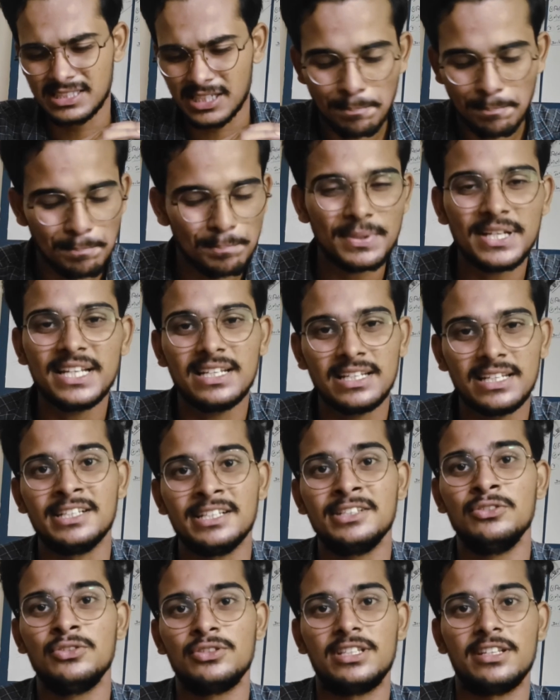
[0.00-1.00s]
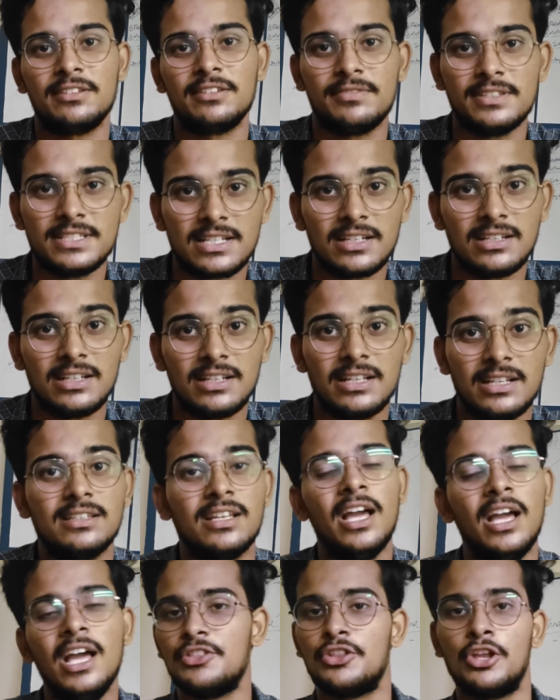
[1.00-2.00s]
completely ignore their physical health.
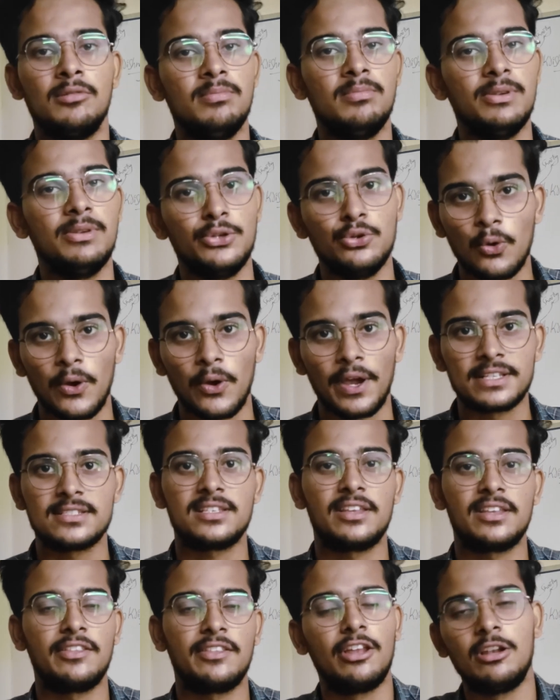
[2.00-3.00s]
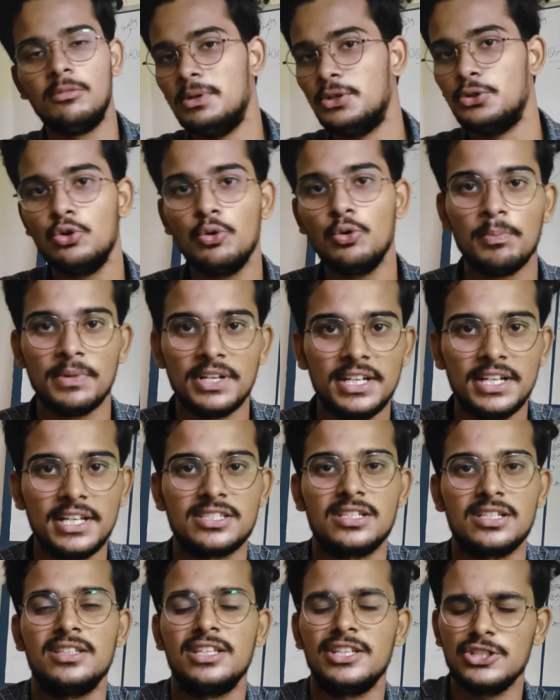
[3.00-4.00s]
There'll be no exercise. There'll be no
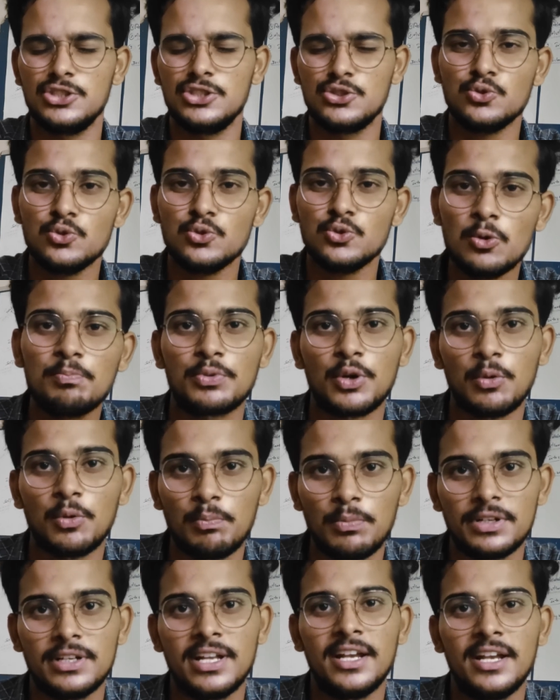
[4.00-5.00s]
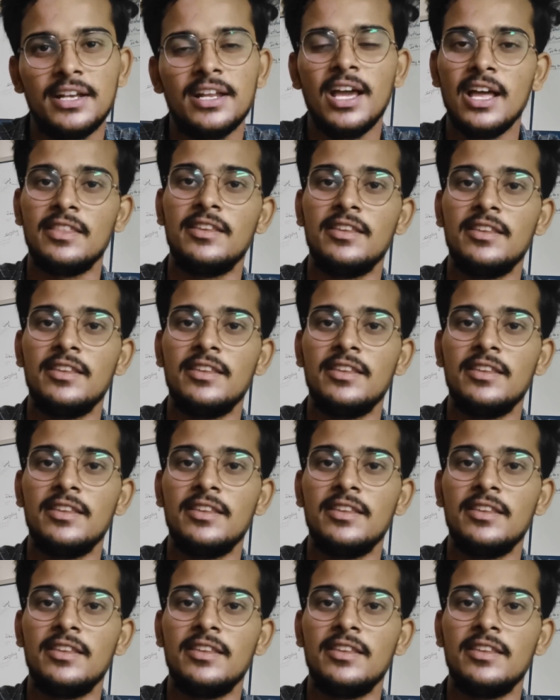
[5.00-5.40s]
meditation. There is no proper diet.